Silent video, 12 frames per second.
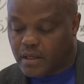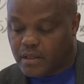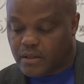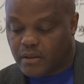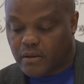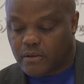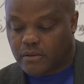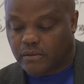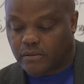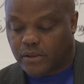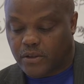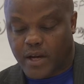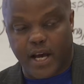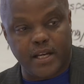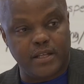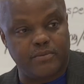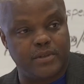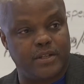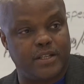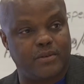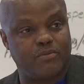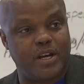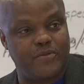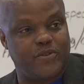So you know how it is when you're
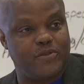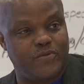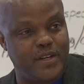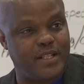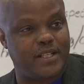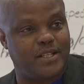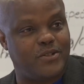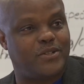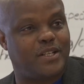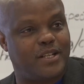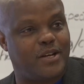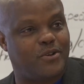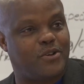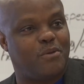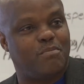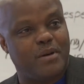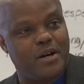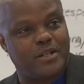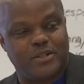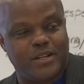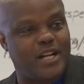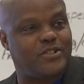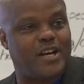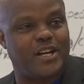sitting waiting for a visit. You're sitting there on your bunk. You're
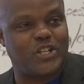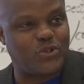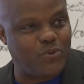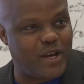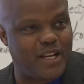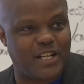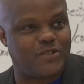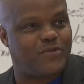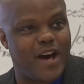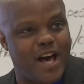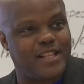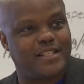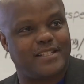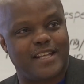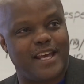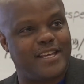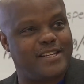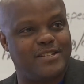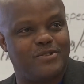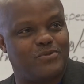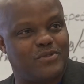not trying to sweat. It's Father's Day.